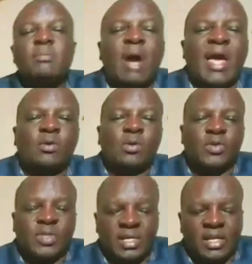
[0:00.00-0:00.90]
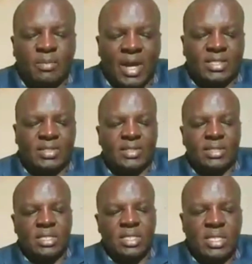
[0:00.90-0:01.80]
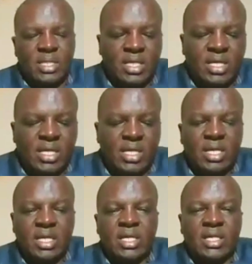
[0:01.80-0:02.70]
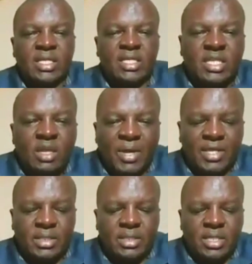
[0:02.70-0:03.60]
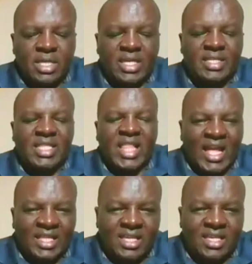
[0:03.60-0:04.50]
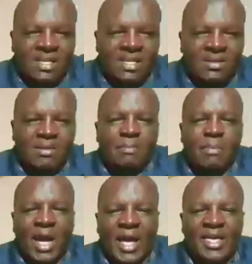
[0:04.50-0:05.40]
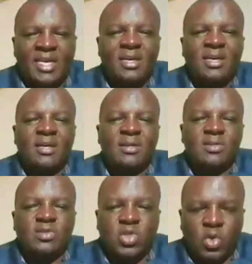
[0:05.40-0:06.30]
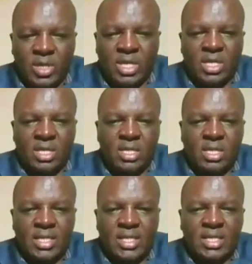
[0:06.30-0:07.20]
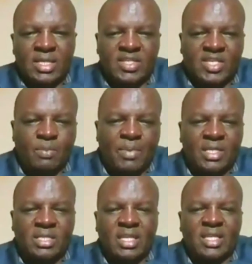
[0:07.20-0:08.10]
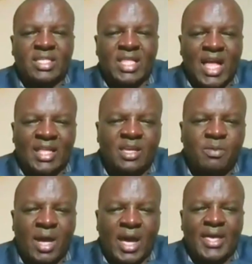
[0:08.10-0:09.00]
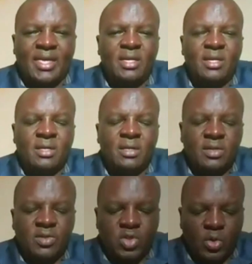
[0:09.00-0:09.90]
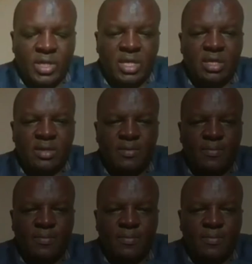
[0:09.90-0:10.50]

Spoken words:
My closing remarks: CBET is learning by doing. CBET is learning by doing.